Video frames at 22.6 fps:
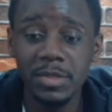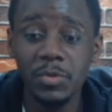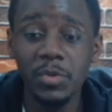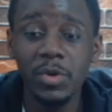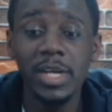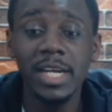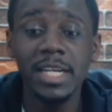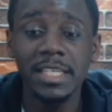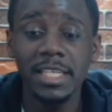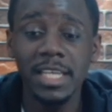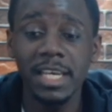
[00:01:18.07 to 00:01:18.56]

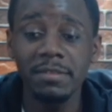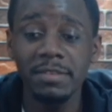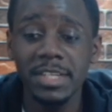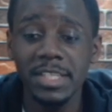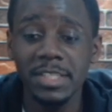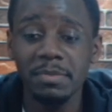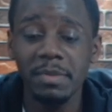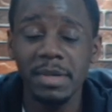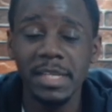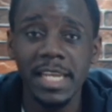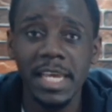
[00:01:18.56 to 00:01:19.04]
Rokani David
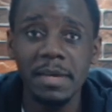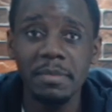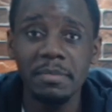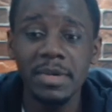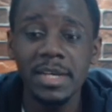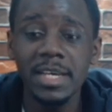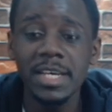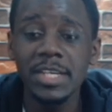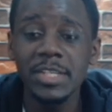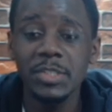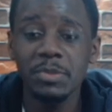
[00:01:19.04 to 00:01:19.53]
is my name.
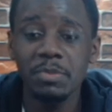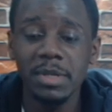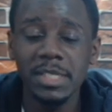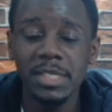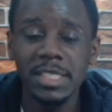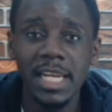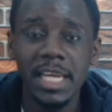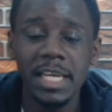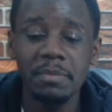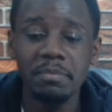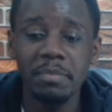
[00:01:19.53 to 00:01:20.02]
Smash
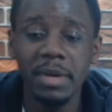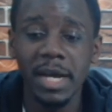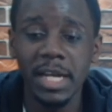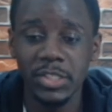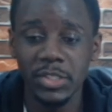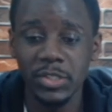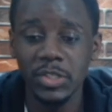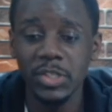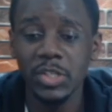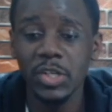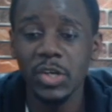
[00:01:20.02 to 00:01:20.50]
the like
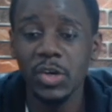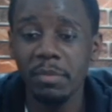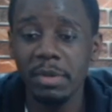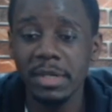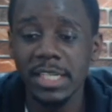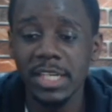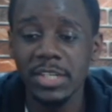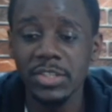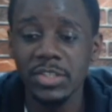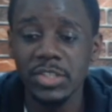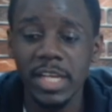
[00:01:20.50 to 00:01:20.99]
button,
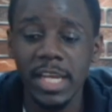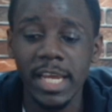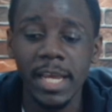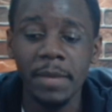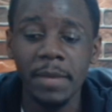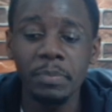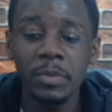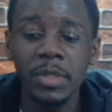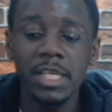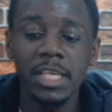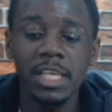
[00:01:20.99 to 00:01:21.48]
comment and share.
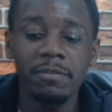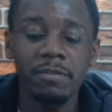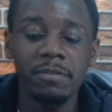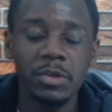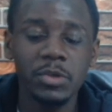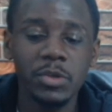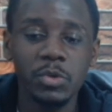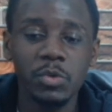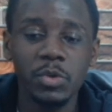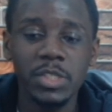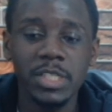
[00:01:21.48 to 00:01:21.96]
If at
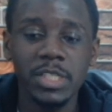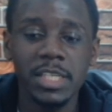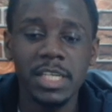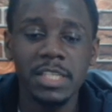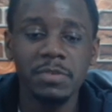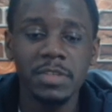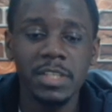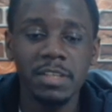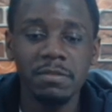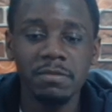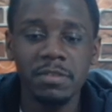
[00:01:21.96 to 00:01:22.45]
all you're watching us
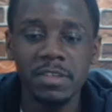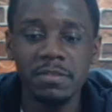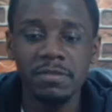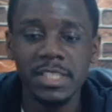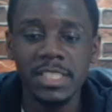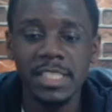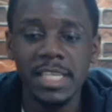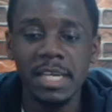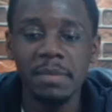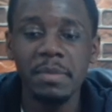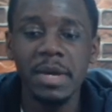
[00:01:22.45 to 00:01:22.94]
for the very
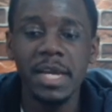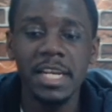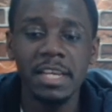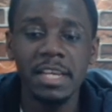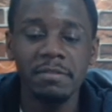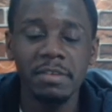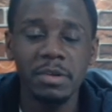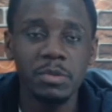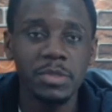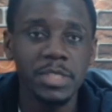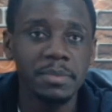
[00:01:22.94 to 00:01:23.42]
first time,
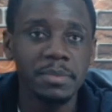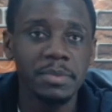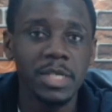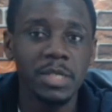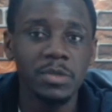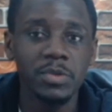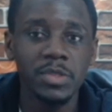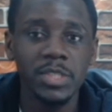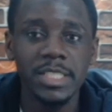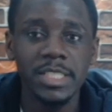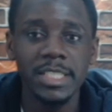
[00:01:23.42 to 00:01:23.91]
endeavor to subscribe
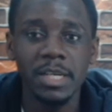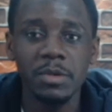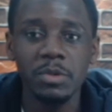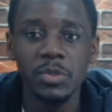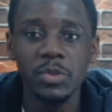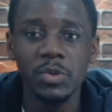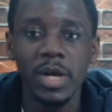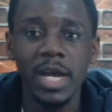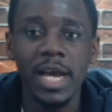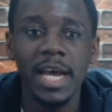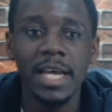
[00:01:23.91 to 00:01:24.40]
to this channel
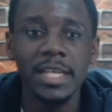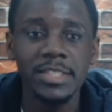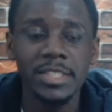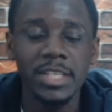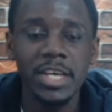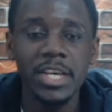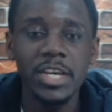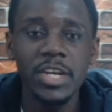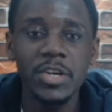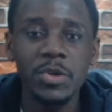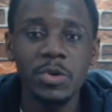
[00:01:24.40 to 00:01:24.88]
so as
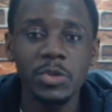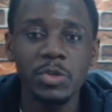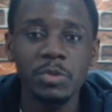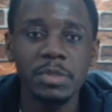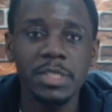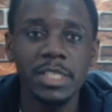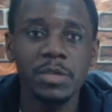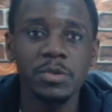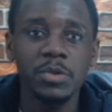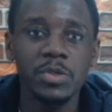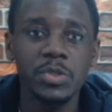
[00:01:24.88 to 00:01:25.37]
not to
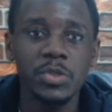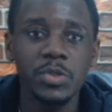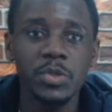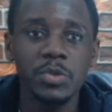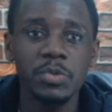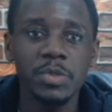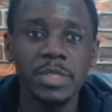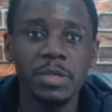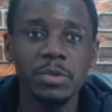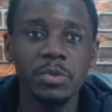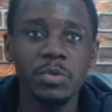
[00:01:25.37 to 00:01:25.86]
miss out on
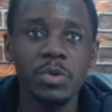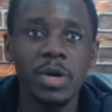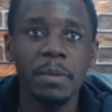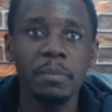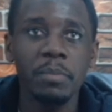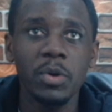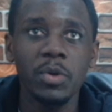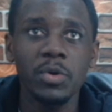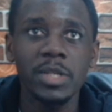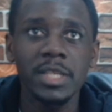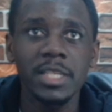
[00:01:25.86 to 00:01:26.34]
stories that we do
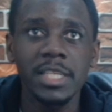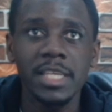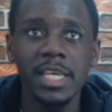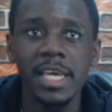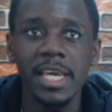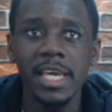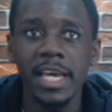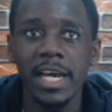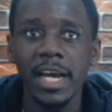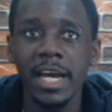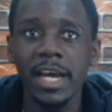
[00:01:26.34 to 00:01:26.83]
upload in
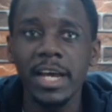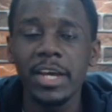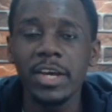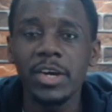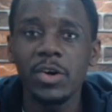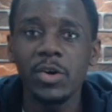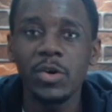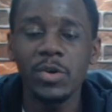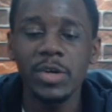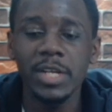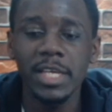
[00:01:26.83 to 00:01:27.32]
here
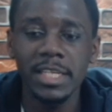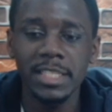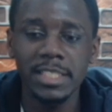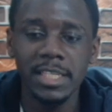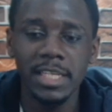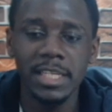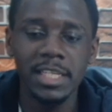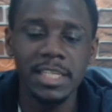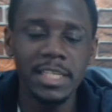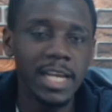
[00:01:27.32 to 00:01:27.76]
on a daily.